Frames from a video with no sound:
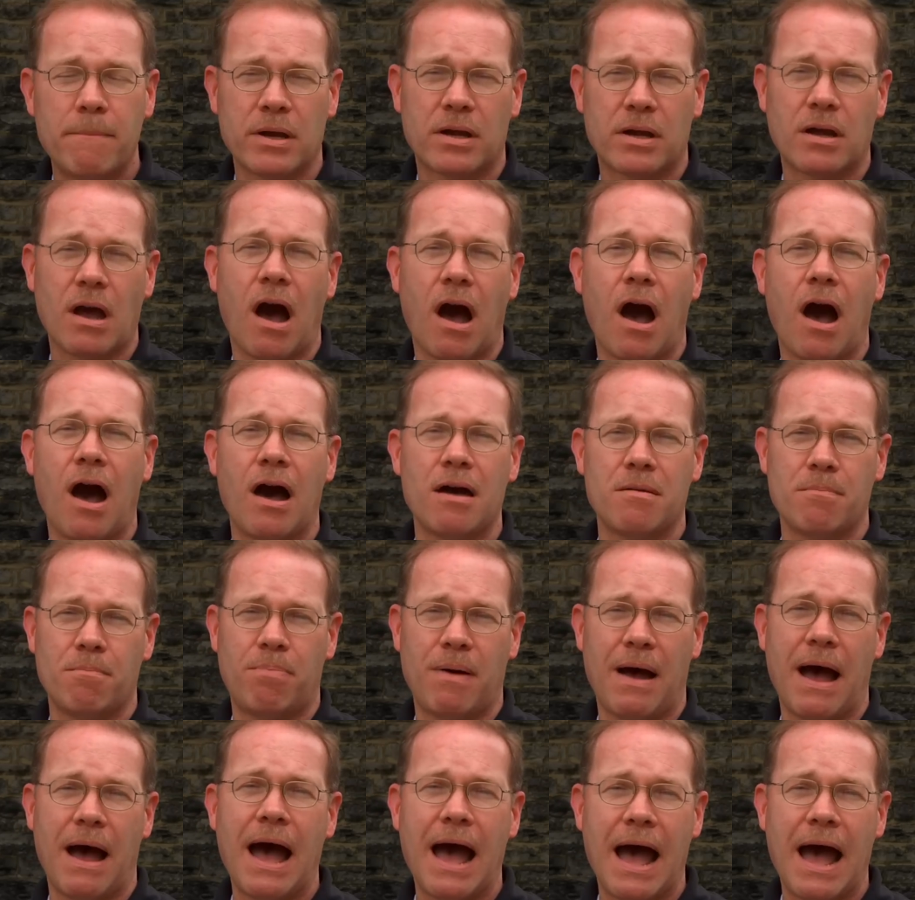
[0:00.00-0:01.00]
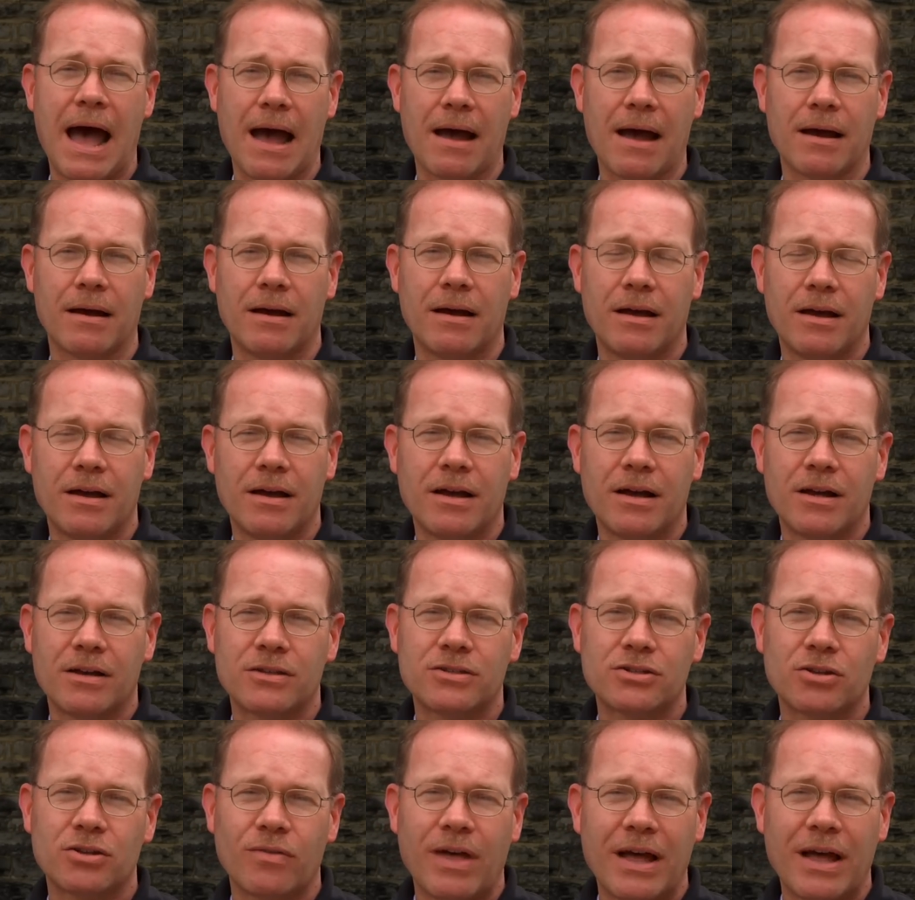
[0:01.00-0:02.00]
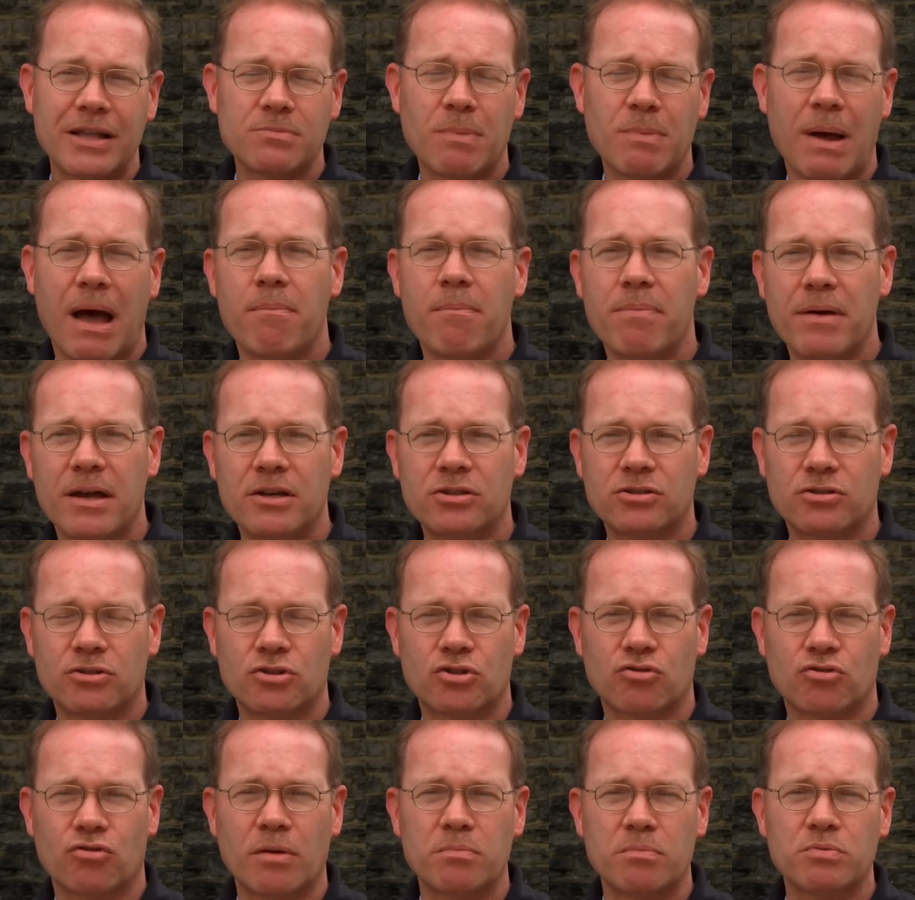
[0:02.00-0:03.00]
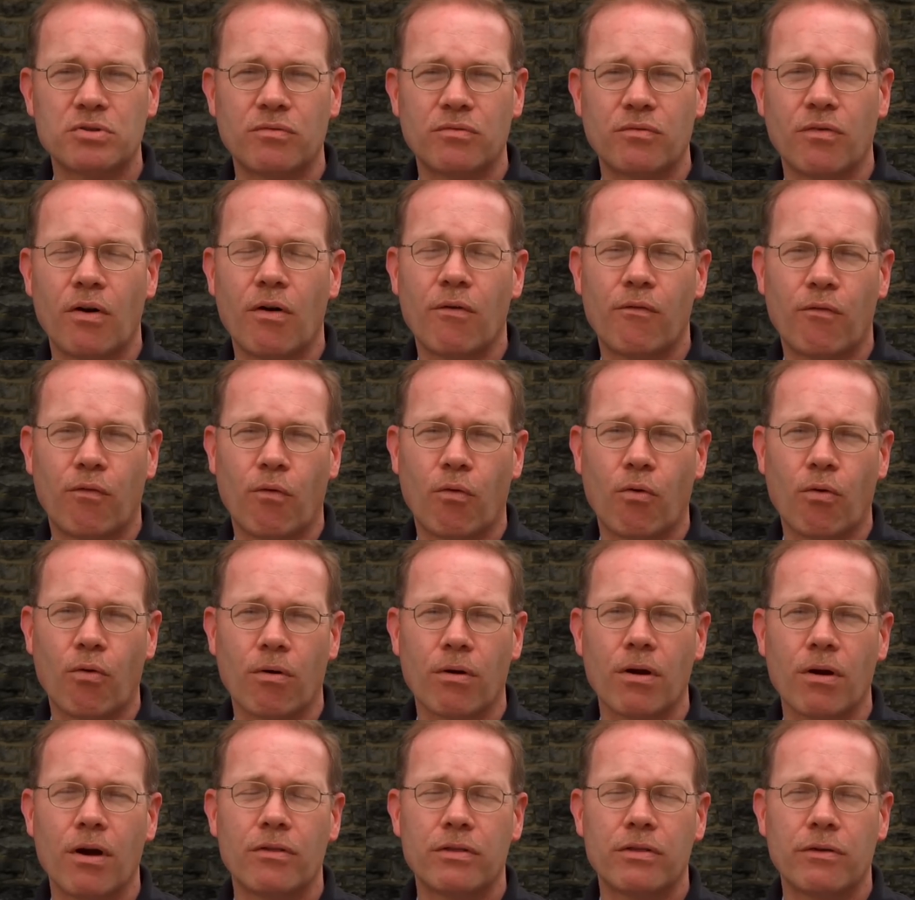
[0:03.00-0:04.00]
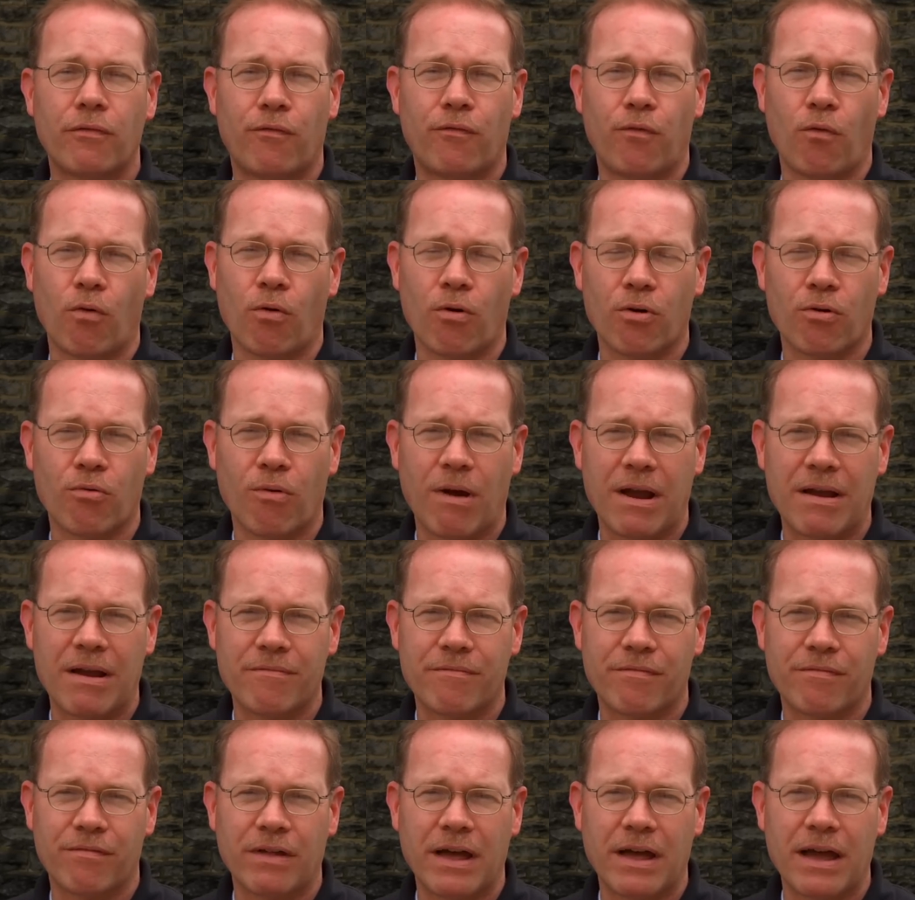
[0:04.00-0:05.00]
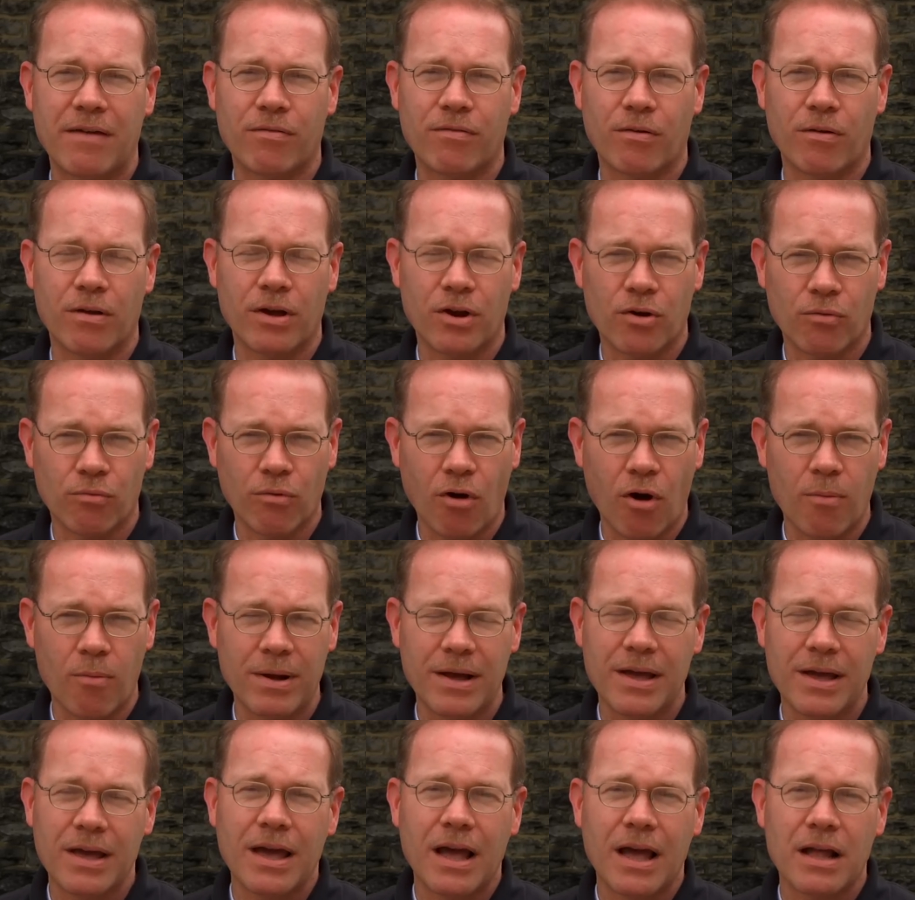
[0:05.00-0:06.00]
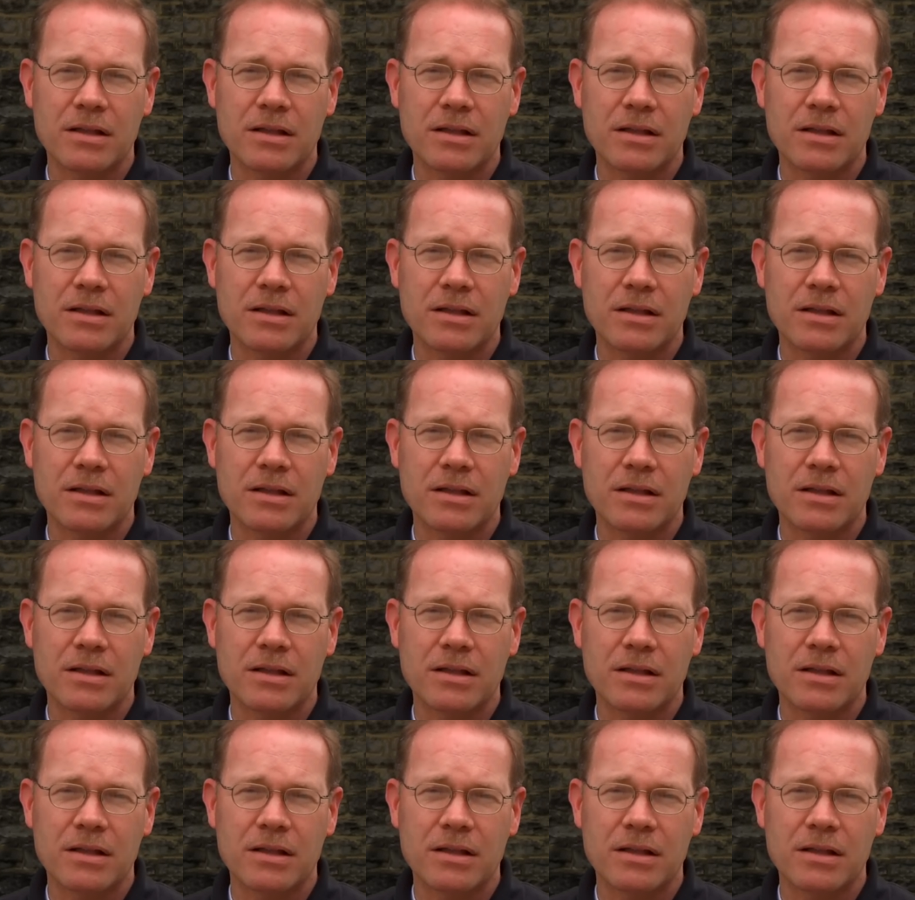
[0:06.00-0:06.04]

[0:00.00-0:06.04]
pecan pie. So that's my best description for the four grain flavor and aroma.